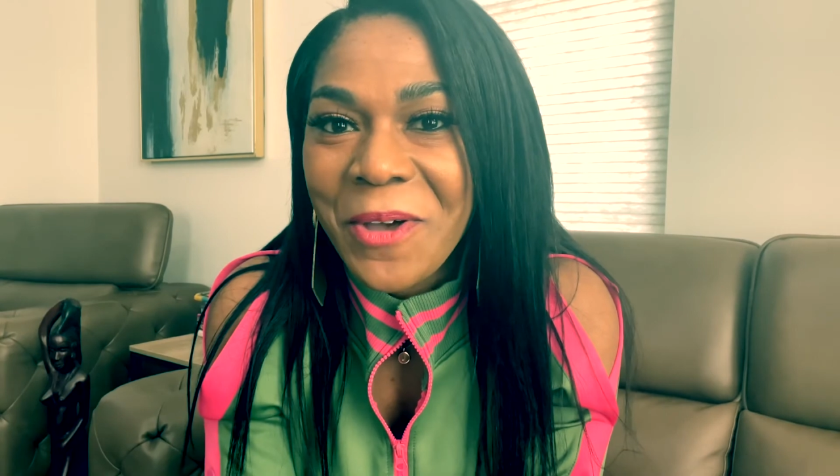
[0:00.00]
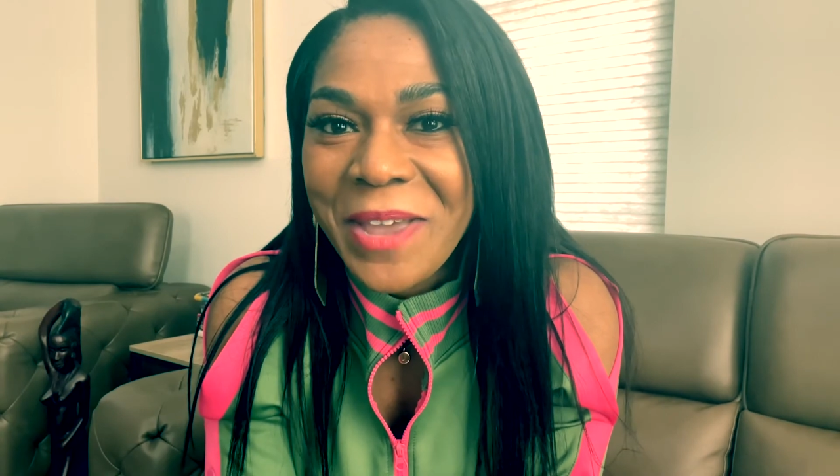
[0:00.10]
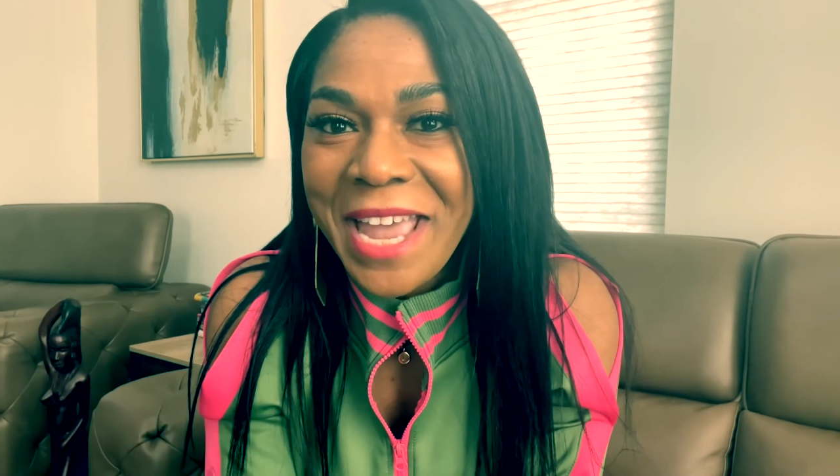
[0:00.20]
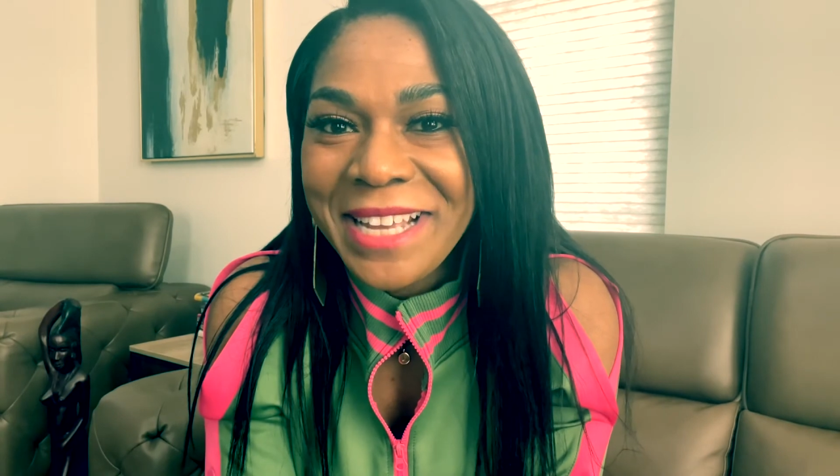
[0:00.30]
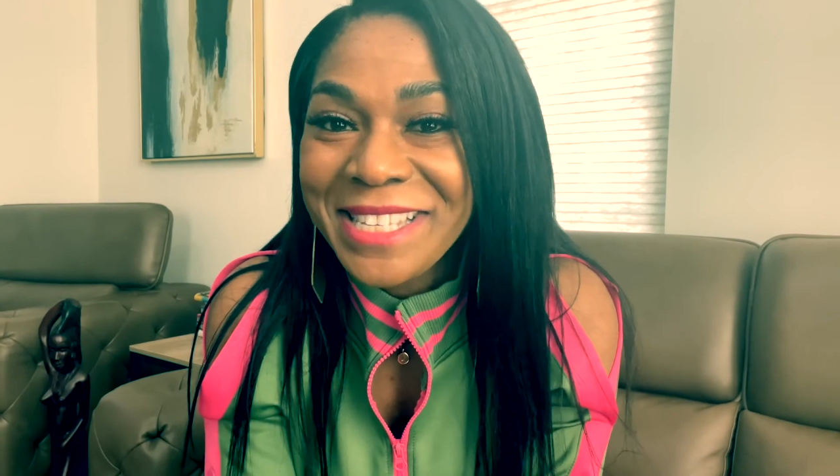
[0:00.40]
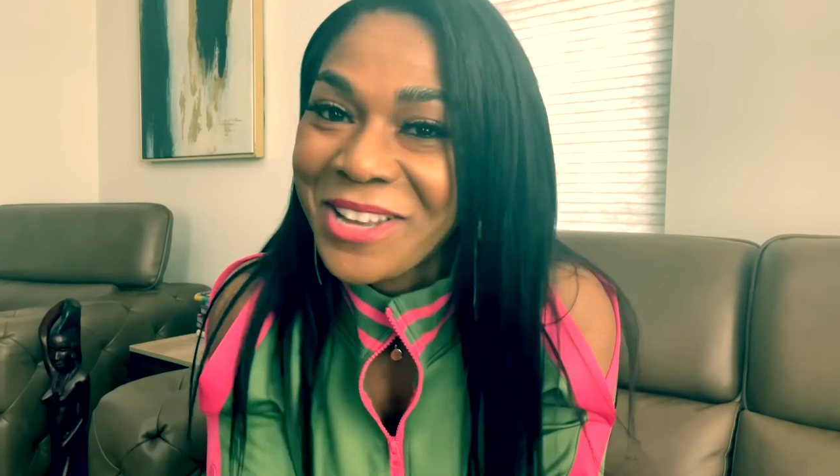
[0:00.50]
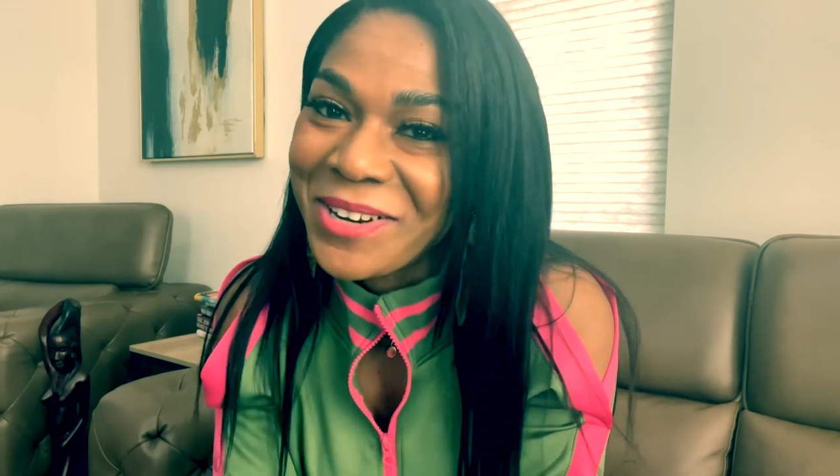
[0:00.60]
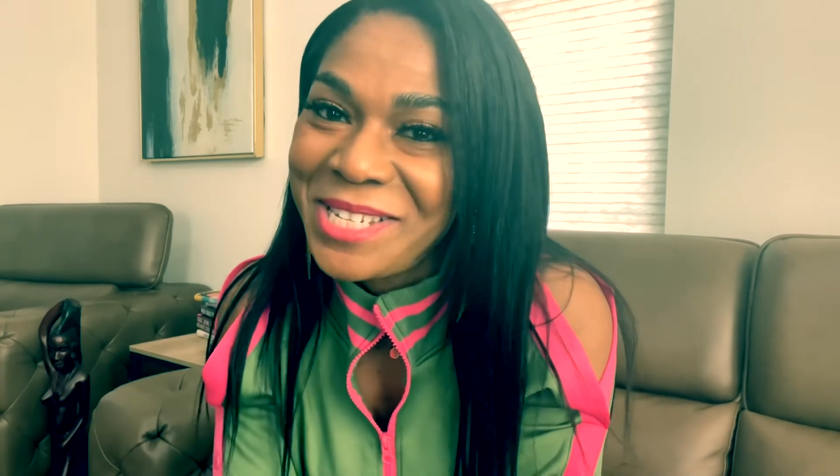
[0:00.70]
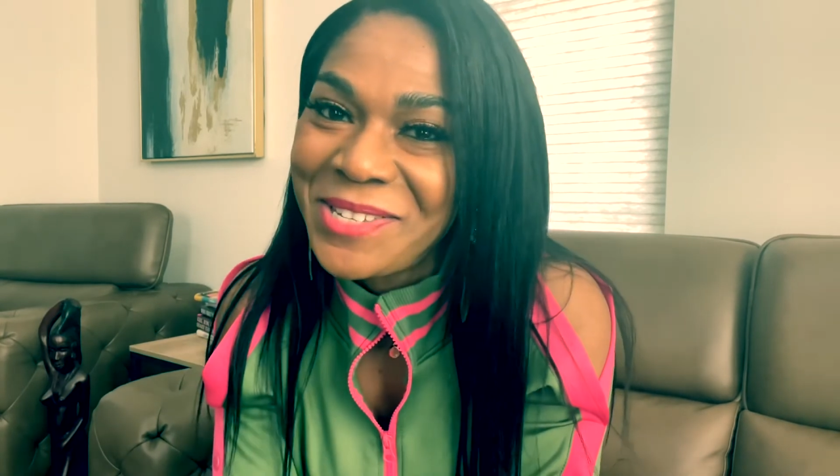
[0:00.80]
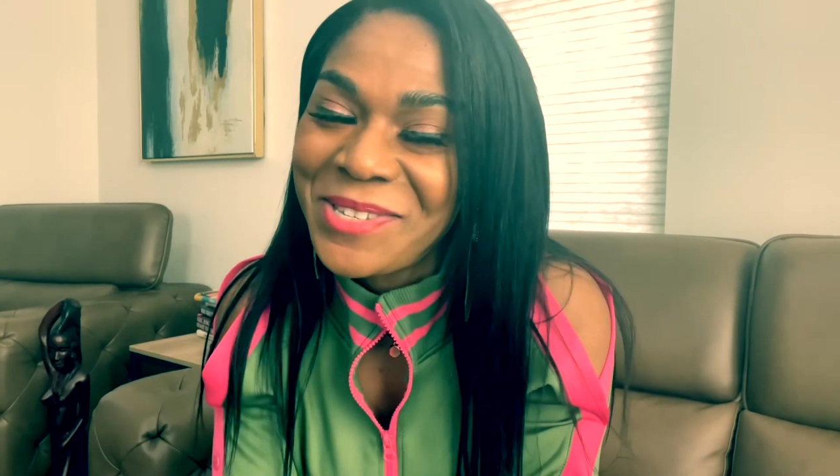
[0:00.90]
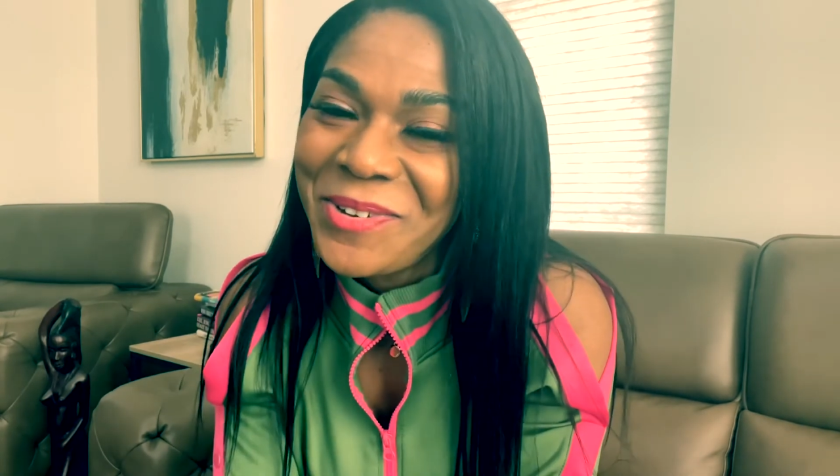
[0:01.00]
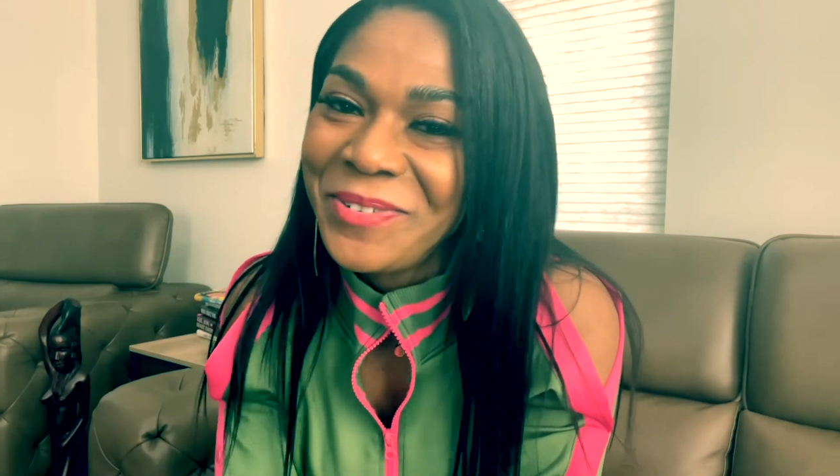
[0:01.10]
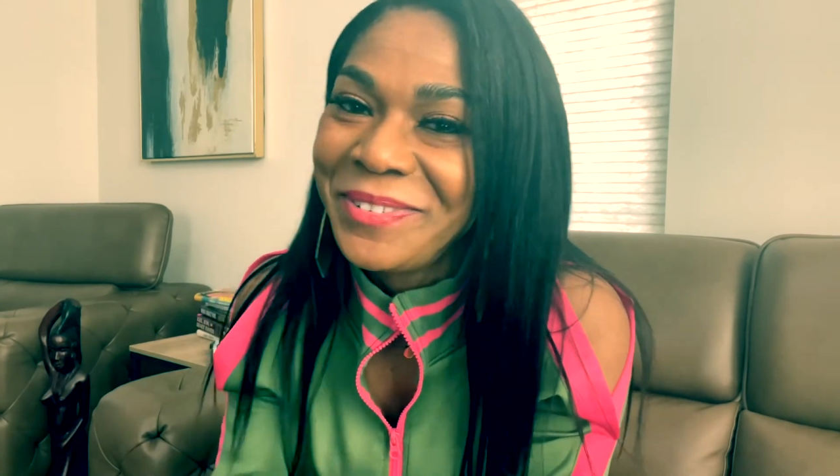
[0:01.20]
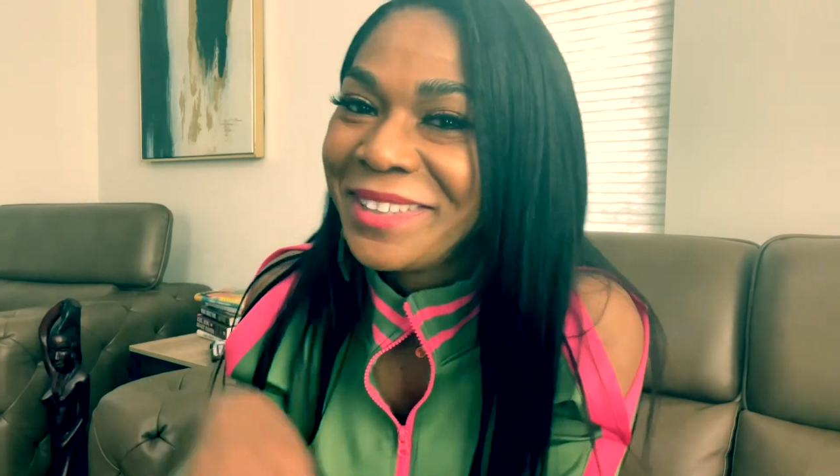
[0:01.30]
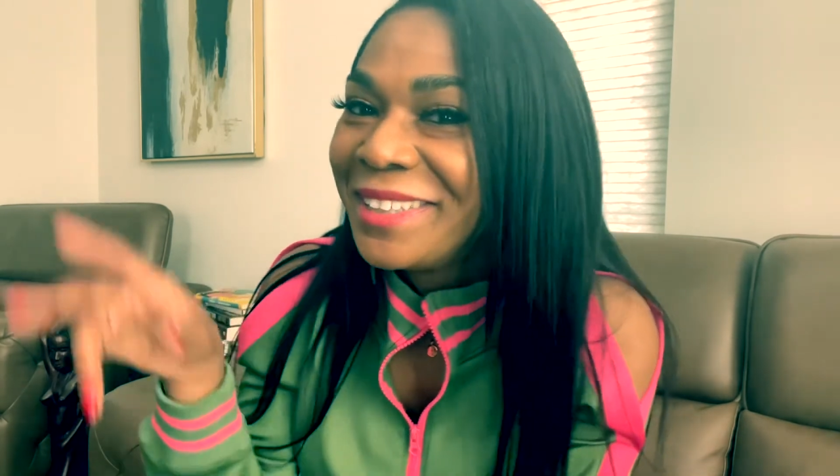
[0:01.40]
Okay, talk to you
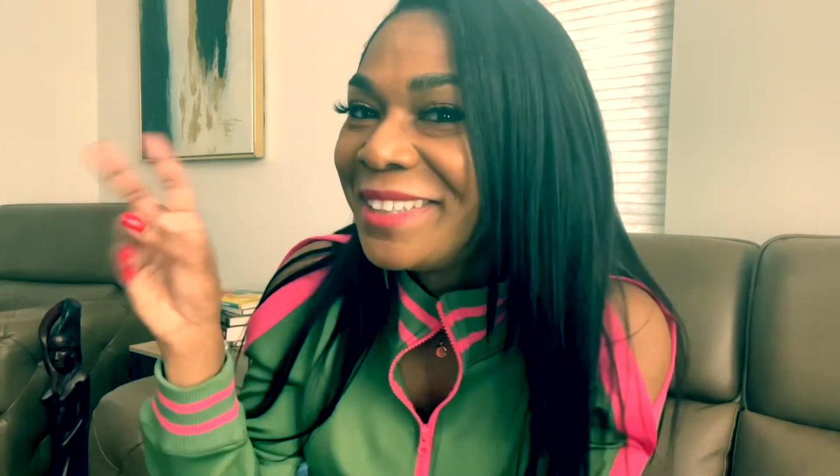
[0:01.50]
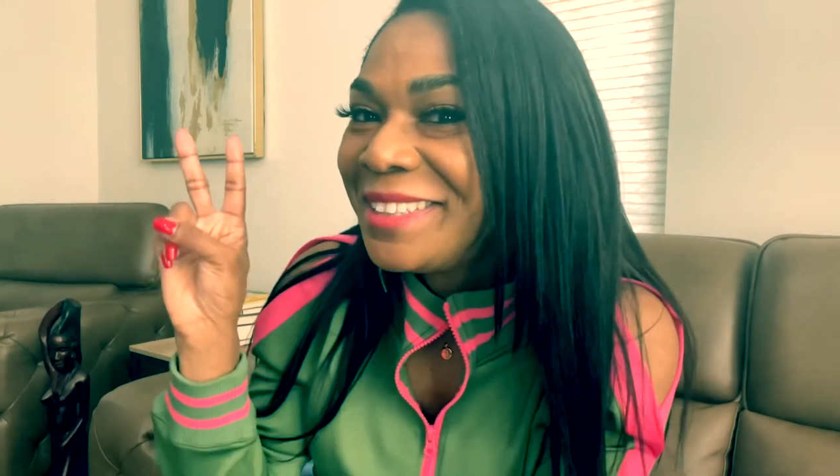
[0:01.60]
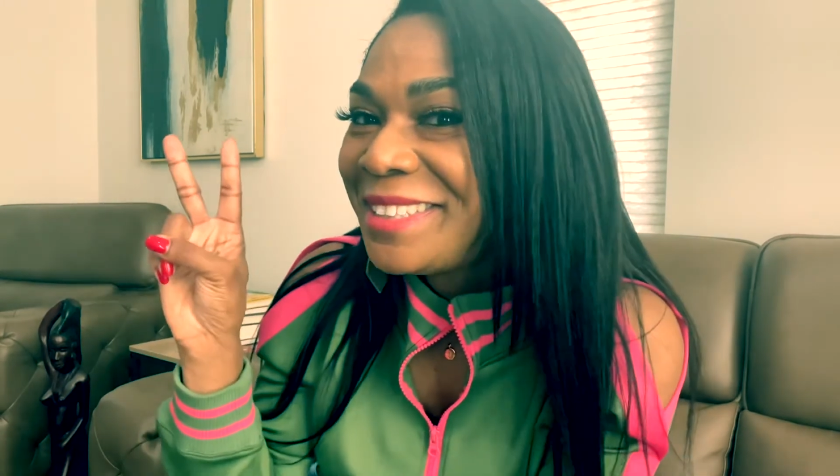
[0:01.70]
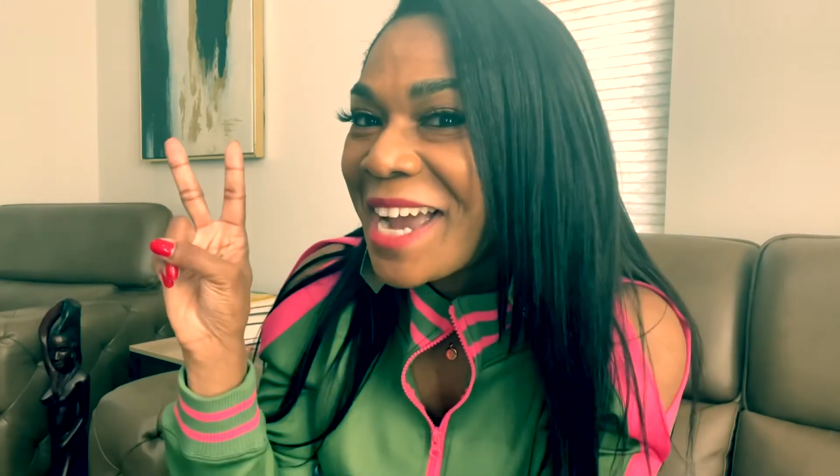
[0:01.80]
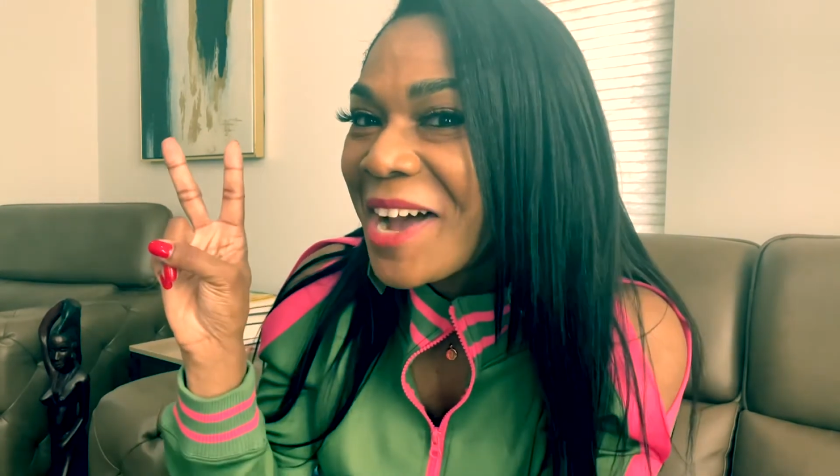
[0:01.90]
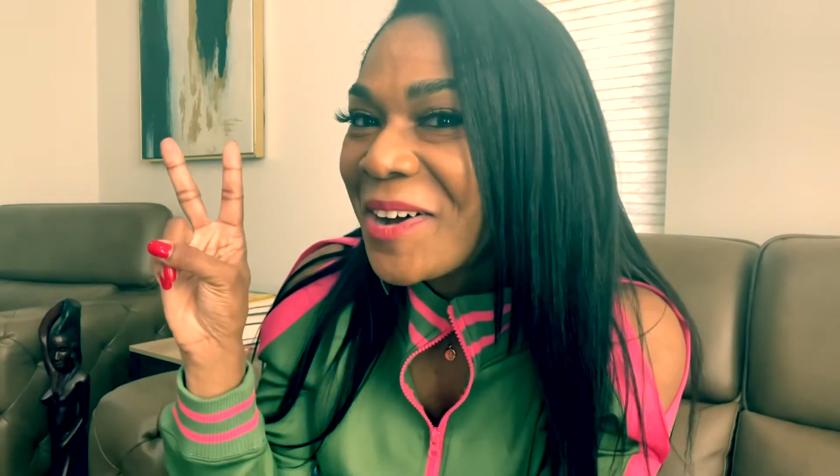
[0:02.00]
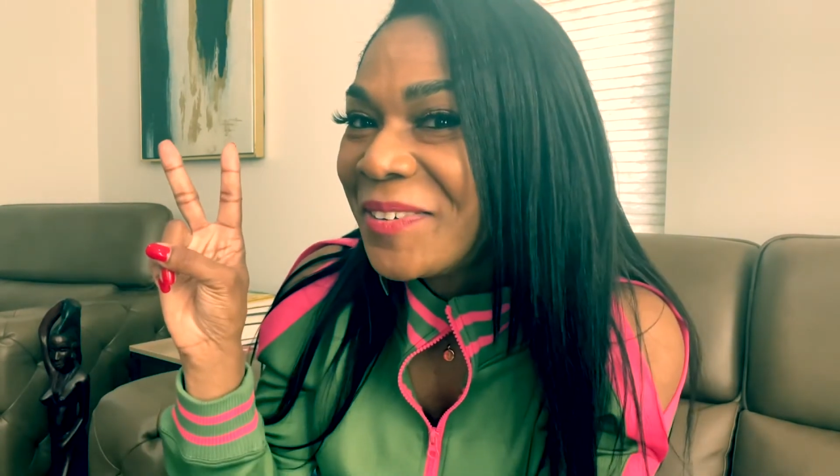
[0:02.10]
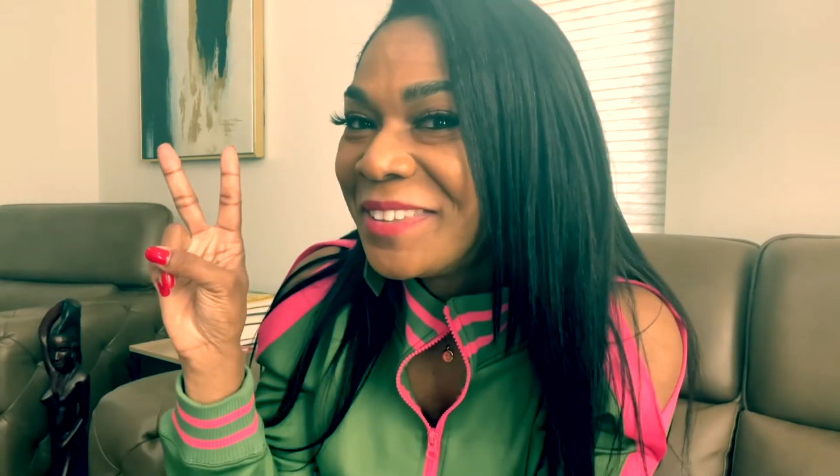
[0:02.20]
soon. Ciao.